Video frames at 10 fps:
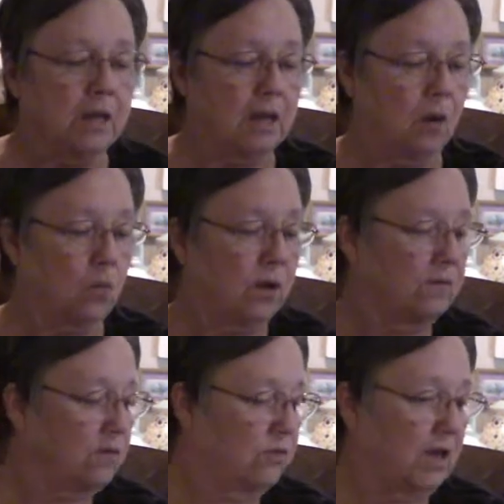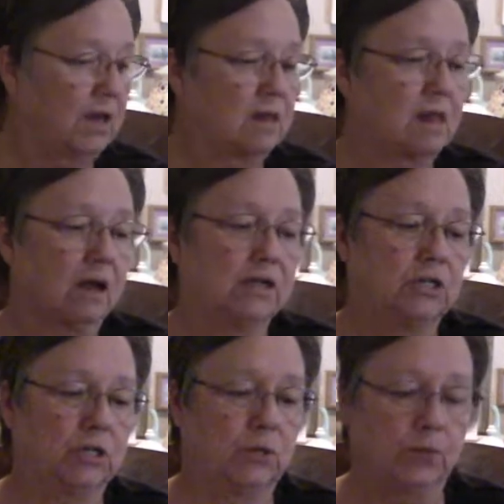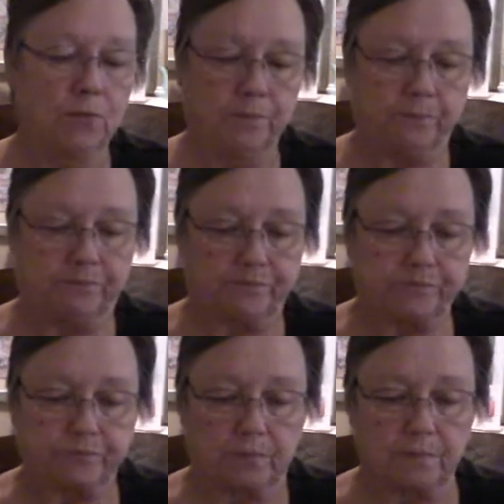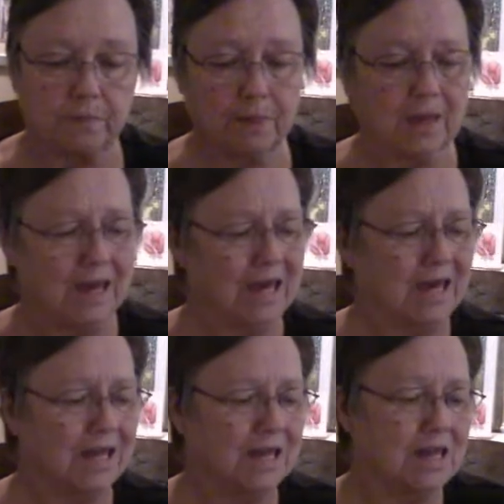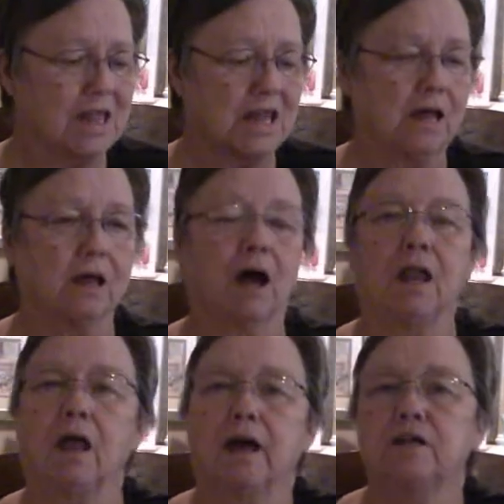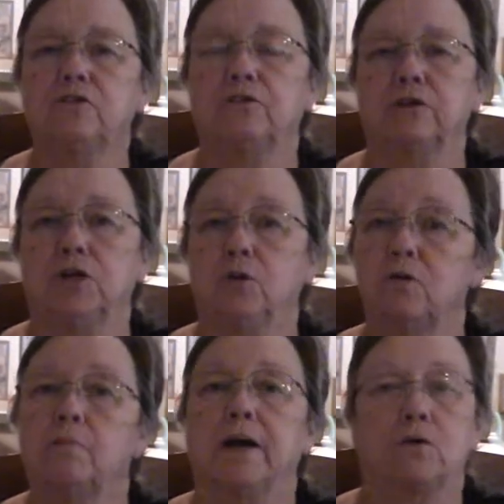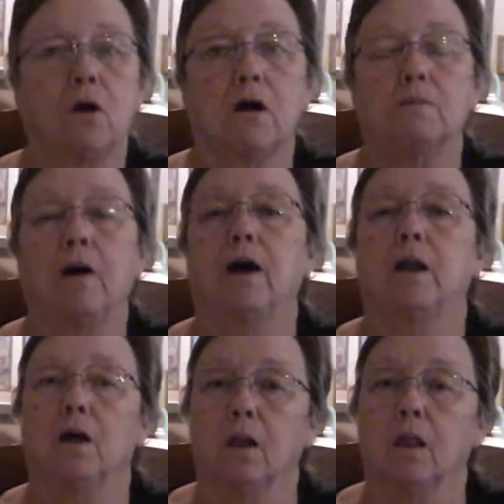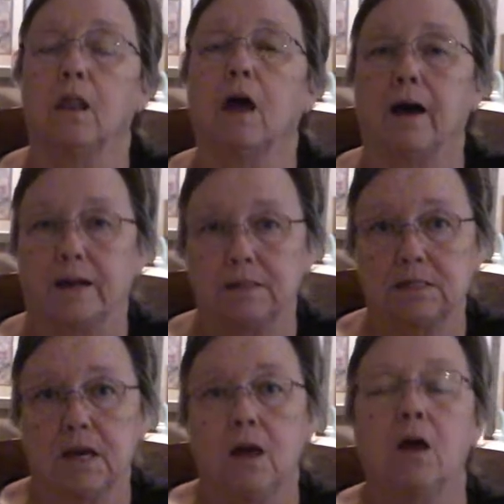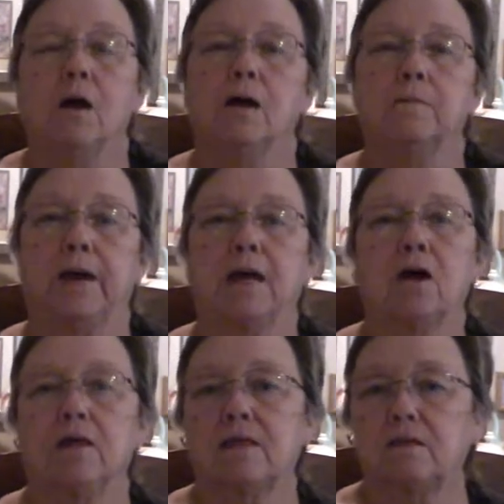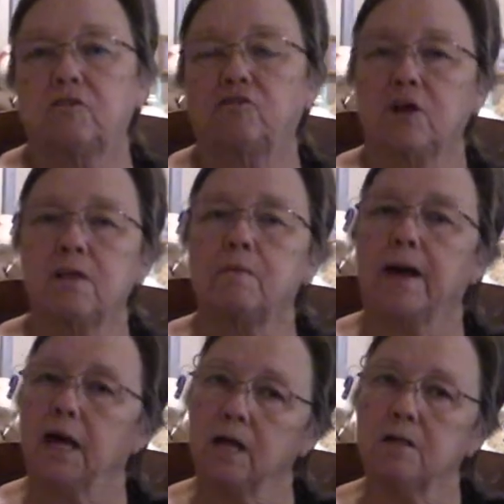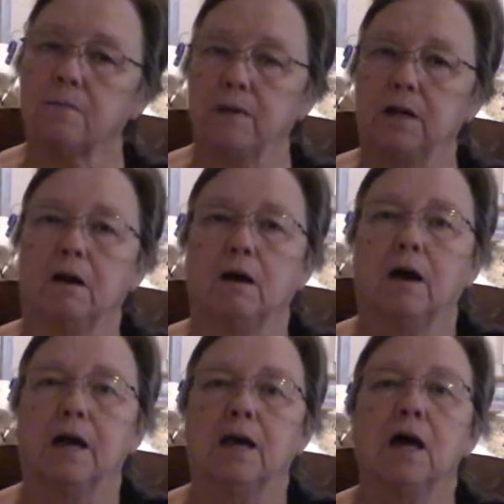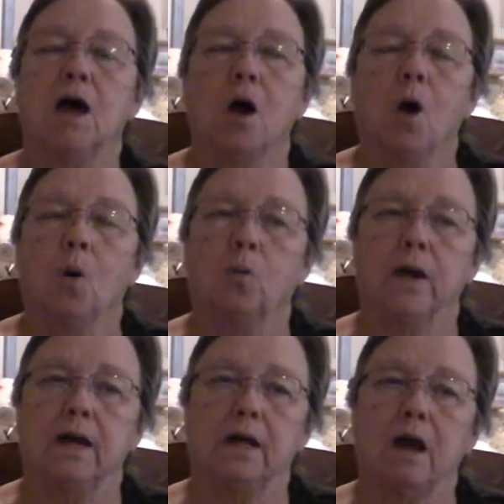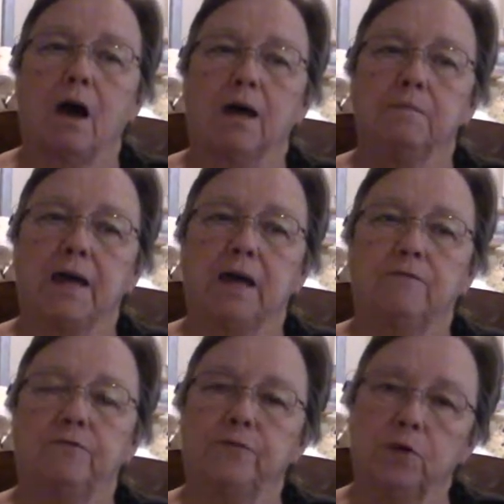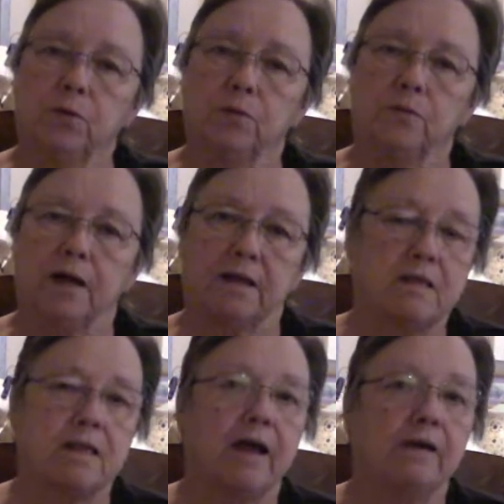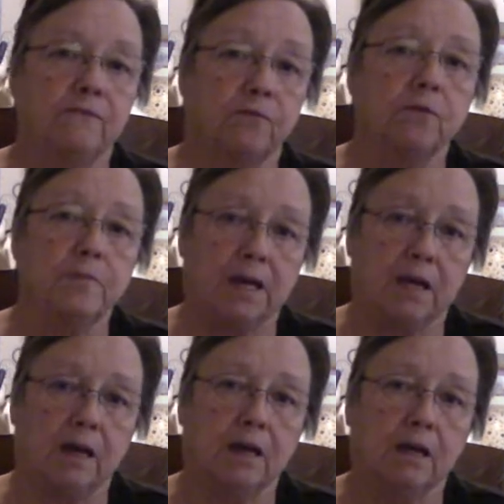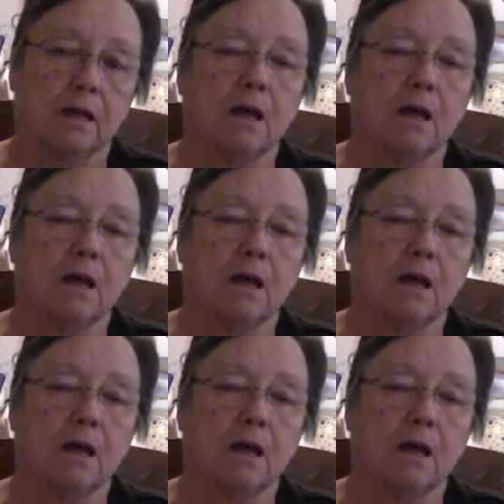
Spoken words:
Now, one of the things I do is I like to use my crock pot a lot, because it's just my husband and I. When I make food that is safe for me,